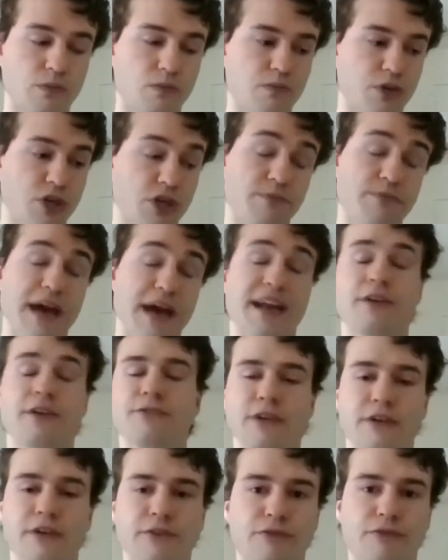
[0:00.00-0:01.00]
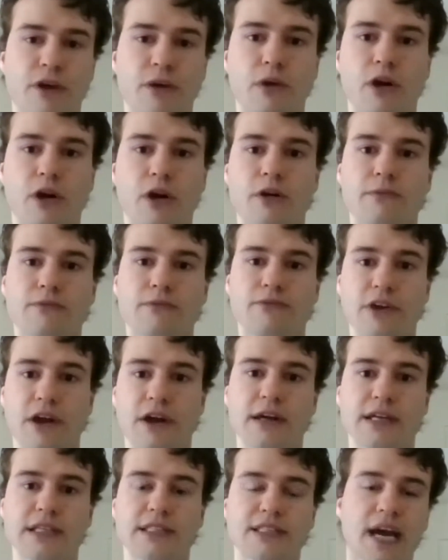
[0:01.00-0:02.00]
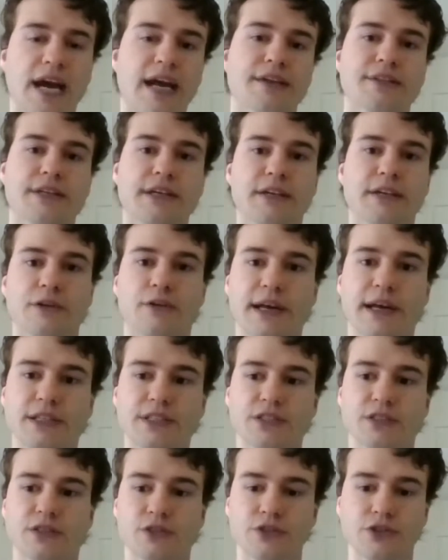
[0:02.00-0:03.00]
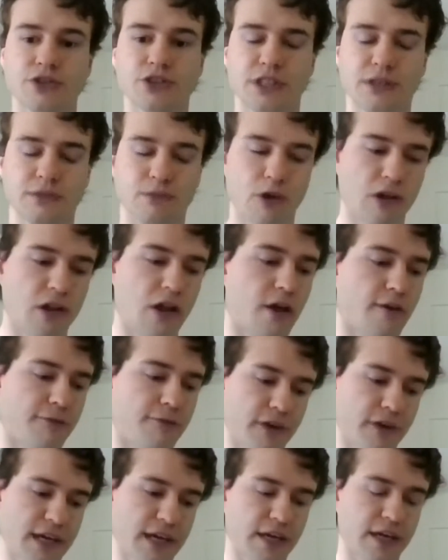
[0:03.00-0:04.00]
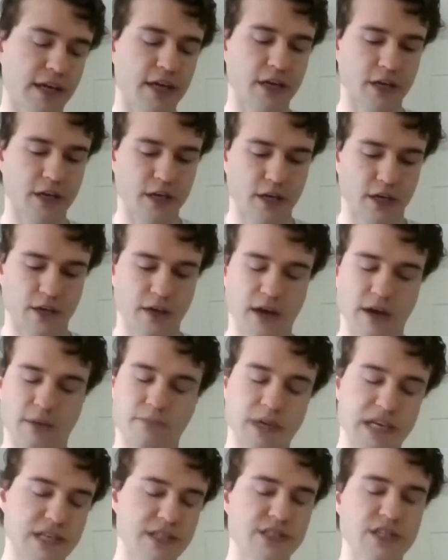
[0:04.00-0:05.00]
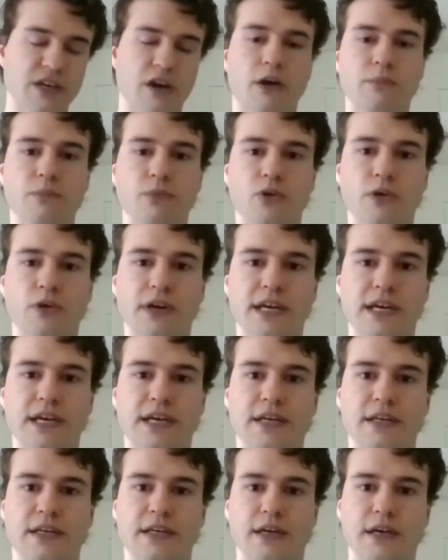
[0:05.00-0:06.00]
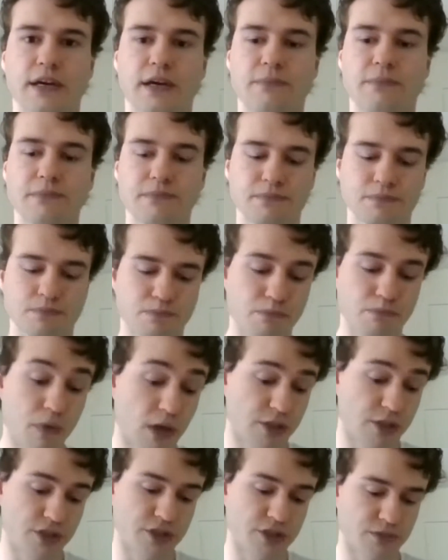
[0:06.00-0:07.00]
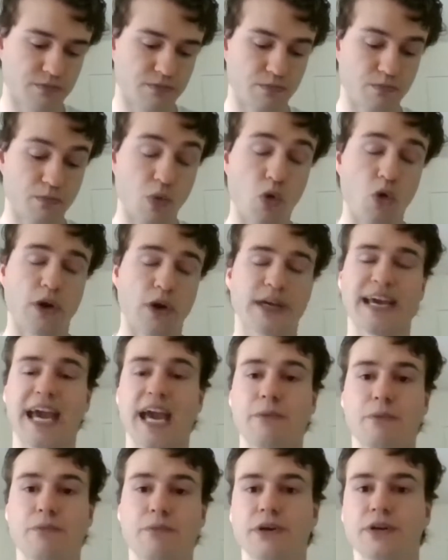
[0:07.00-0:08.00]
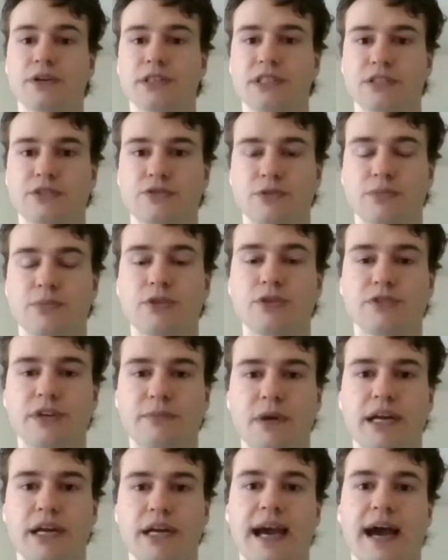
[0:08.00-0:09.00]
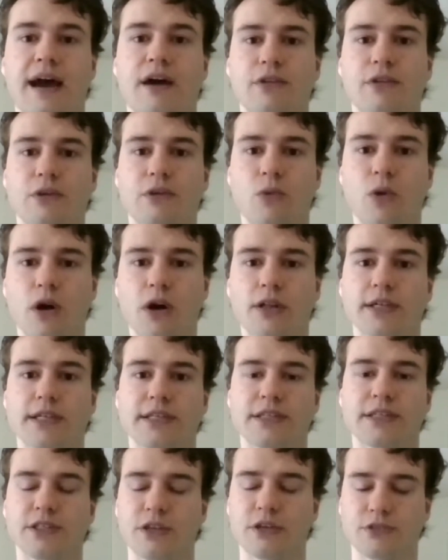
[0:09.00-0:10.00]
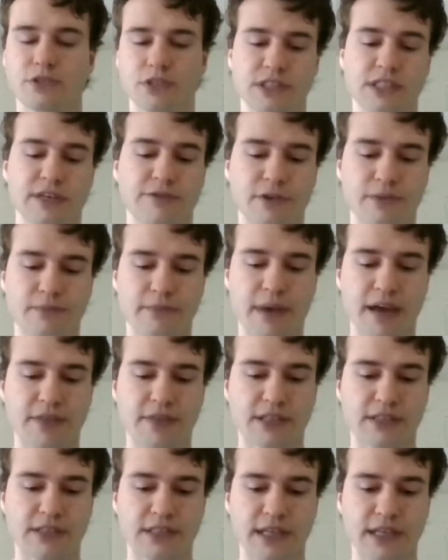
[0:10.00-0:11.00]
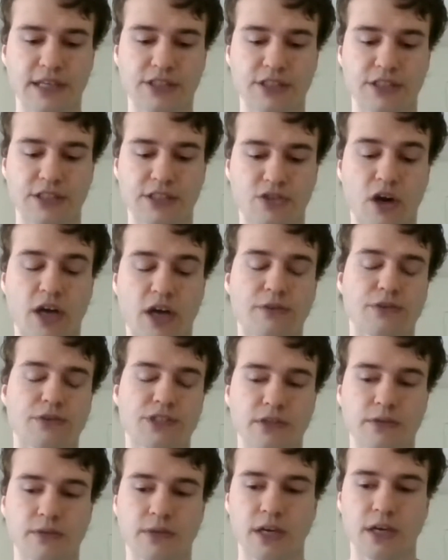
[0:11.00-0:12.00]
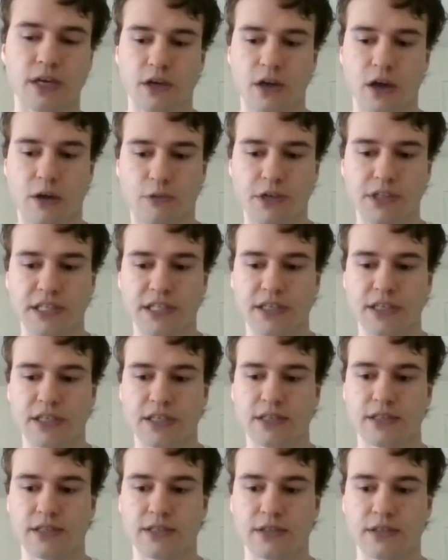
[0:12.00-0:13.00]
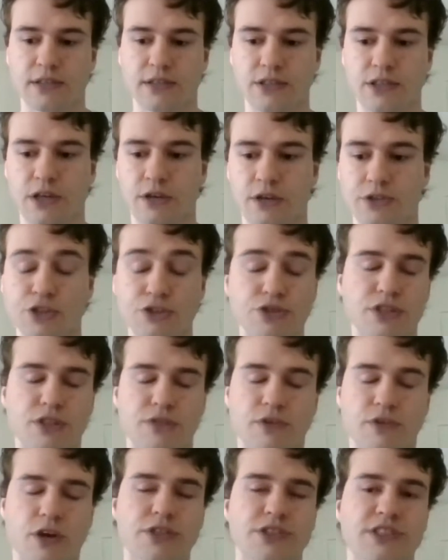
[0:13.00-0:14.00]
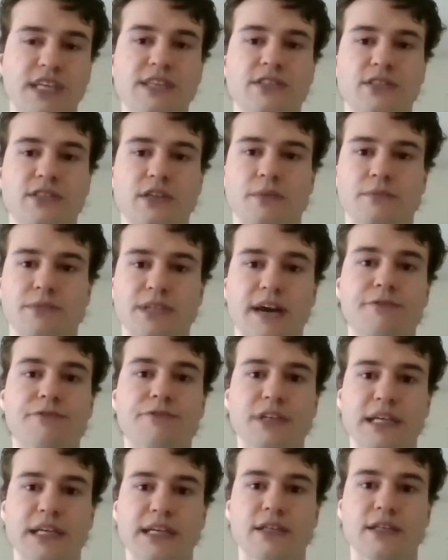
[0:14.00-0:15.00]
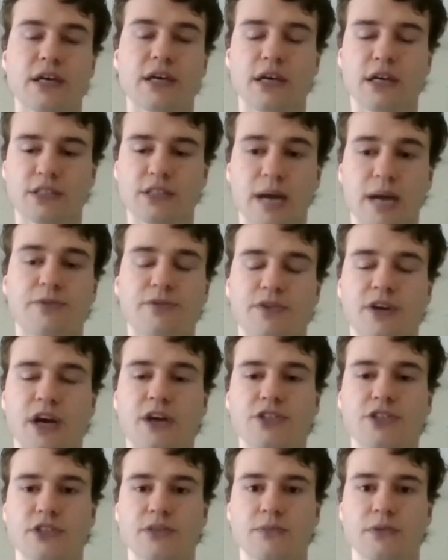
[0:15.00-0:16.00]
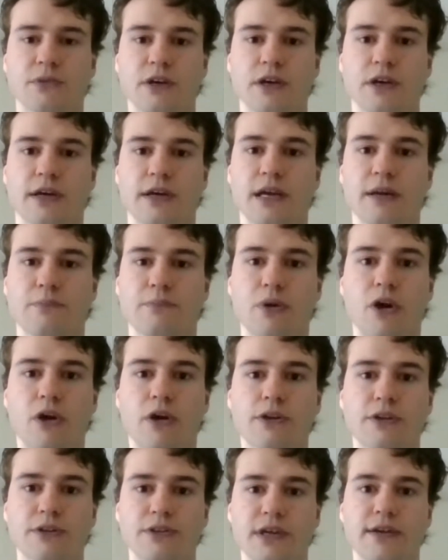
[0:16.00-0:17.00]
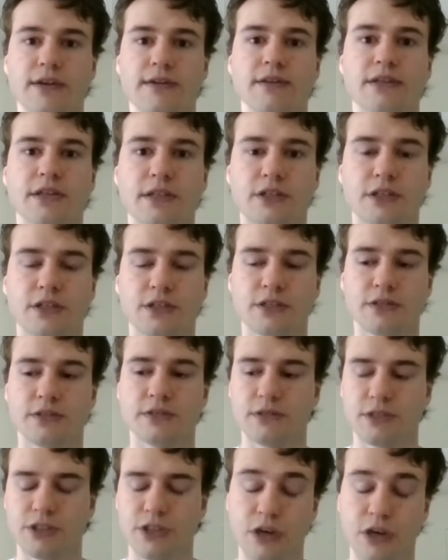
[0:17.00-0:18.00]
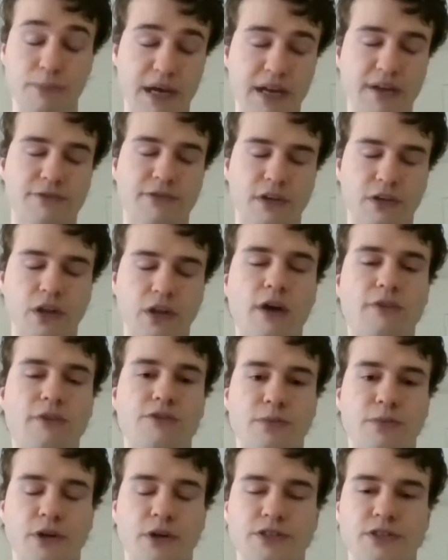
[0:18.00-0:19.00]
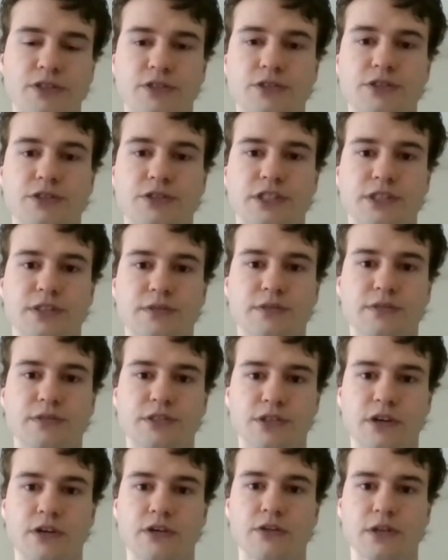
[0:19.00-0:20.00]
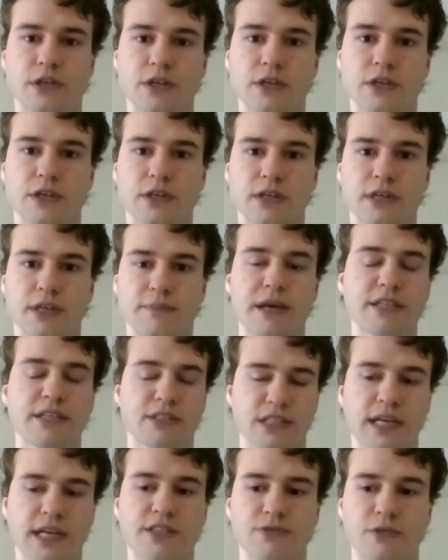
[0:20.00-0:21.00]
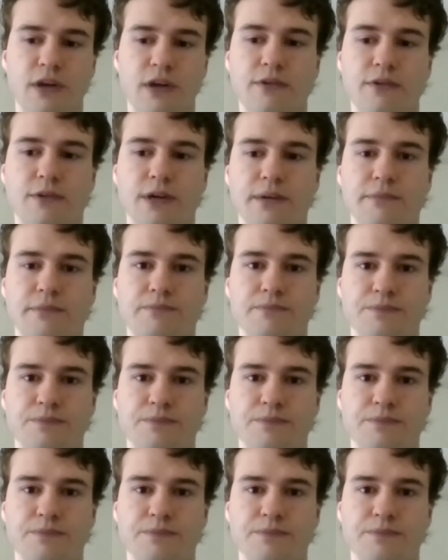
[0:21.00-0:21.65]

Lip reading: could benefit from our very tightly integrated solution while offering easy onboarding, much more capabilities for moving money out of the wallet, to different methods. And I just thought it was a really good, use of our system, definitely a type of customer and partner that could, benefit a lot from our solution. So it made sense right away.